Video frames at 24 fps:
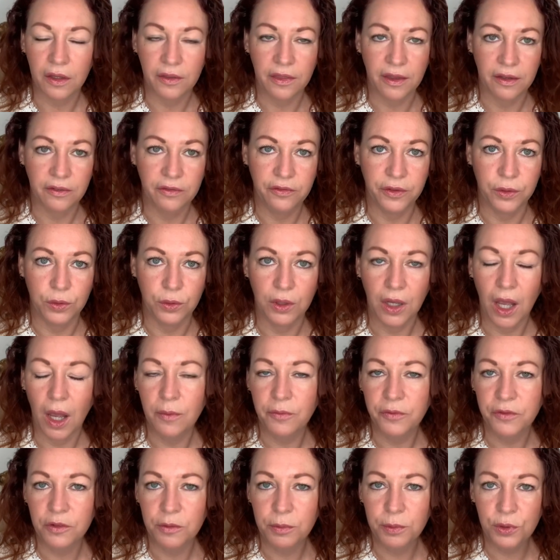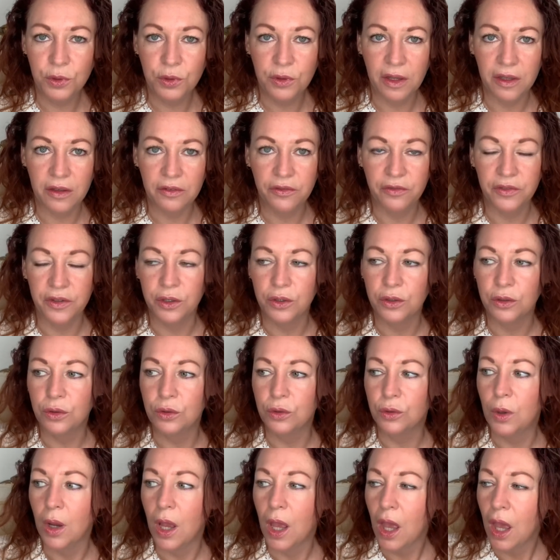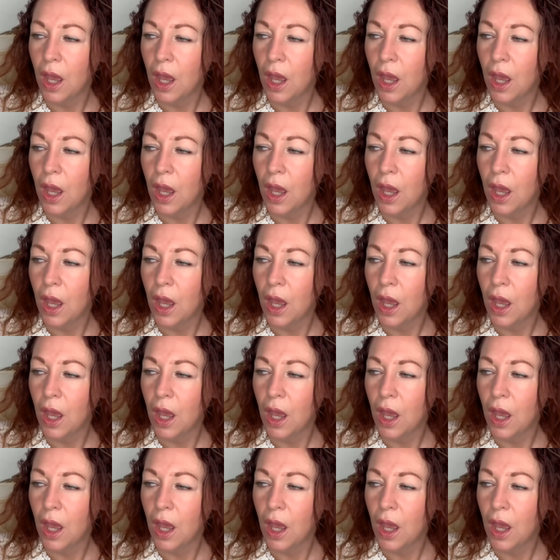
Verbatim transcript: they feel comfortable, they feel